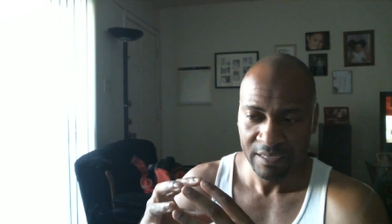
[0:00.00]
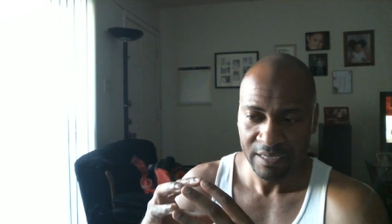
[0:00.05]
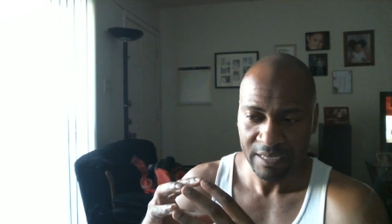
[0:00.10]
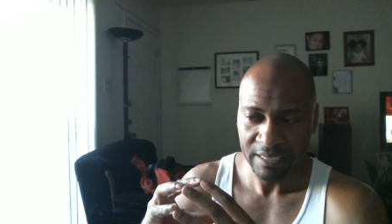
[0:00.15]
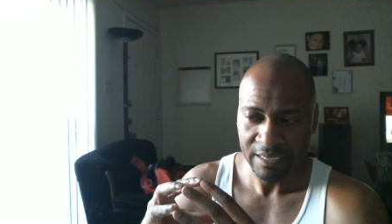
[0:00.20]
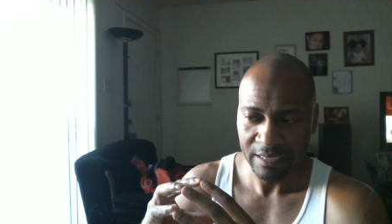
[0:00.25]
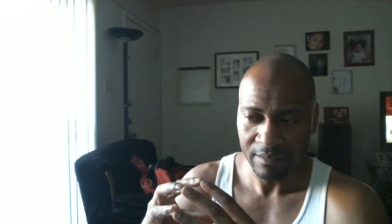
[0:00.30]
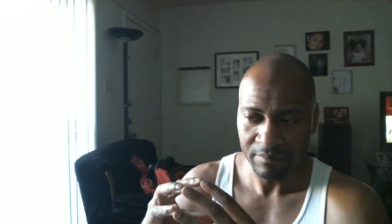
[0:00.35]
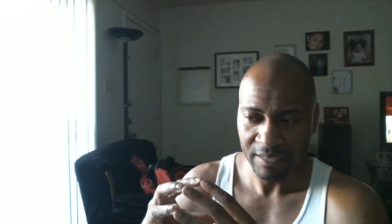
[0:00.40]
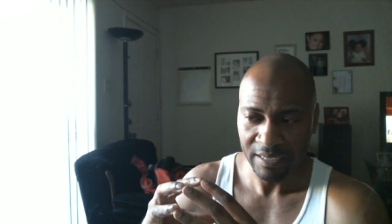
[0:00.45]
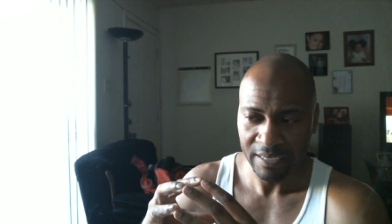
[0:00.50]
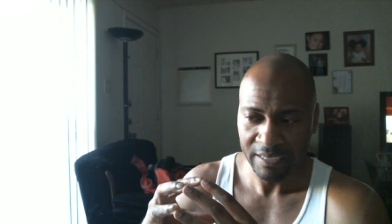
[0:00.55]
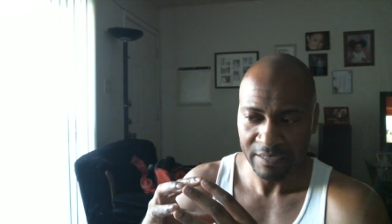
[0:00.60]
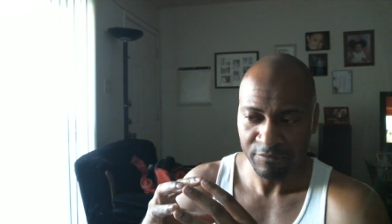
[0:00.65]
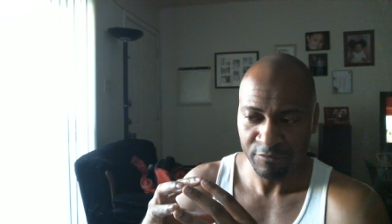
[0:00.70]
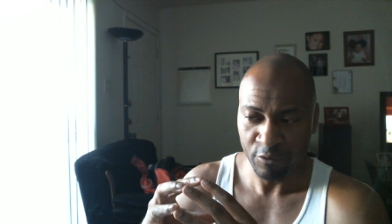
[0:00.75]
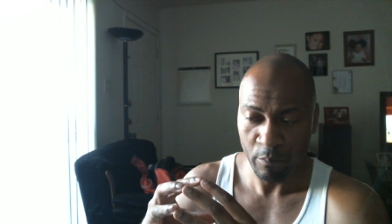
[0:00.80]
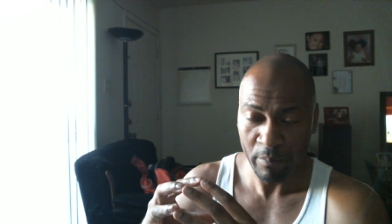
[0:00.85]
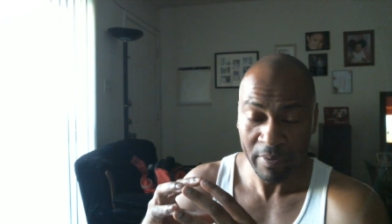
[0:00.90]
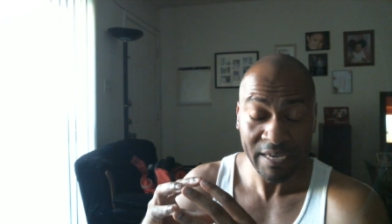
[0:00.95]

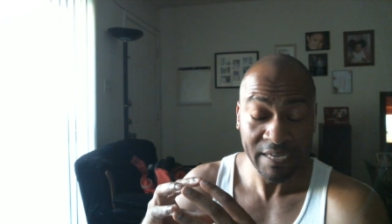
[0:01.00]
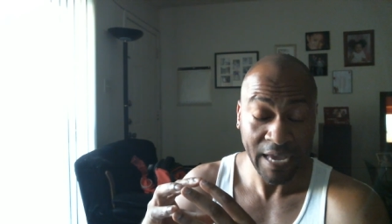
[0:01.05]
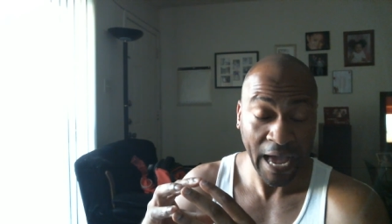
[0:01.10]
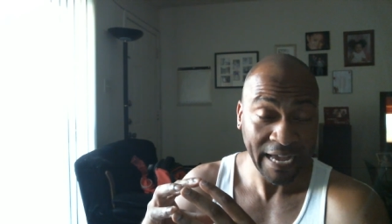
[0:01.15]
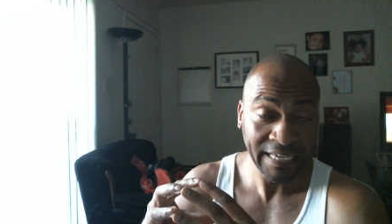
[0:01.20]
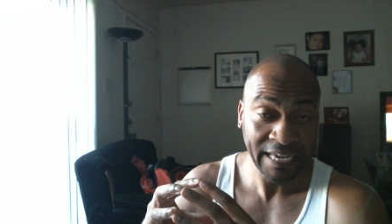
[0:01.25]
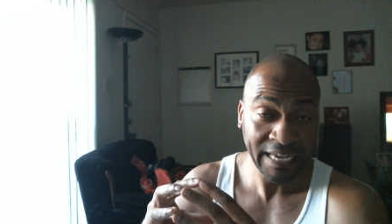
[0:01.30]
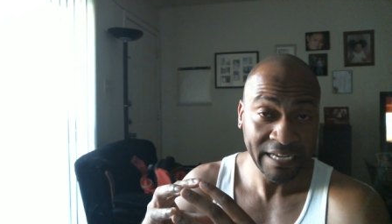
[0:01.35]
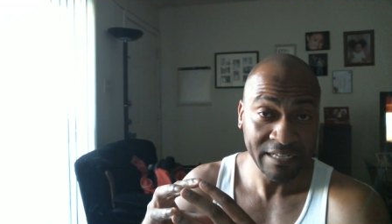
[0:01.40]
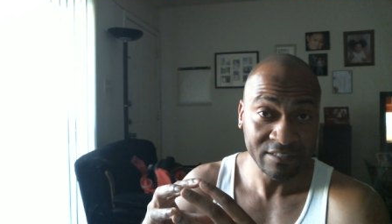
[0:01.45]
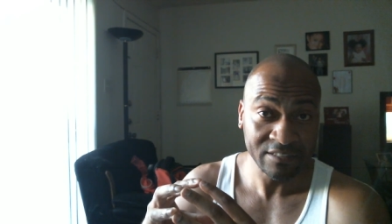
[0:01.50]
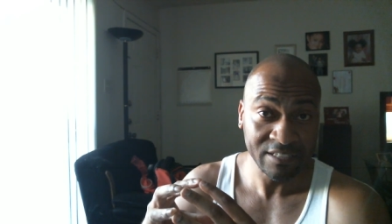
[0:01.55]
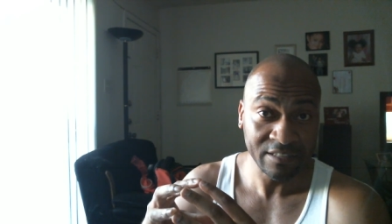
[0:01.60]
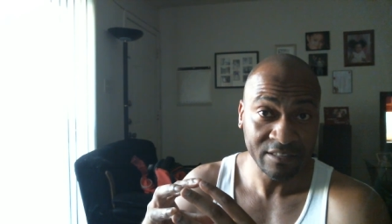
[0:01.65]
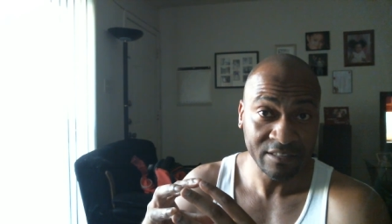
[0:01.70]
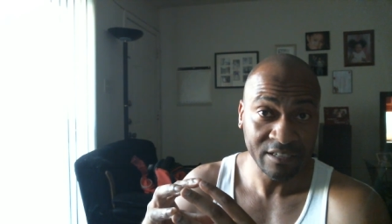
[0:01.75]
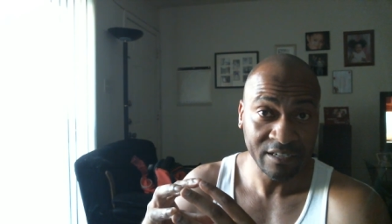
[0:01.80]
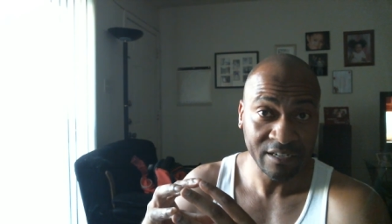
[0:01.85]
And for me, I can't sit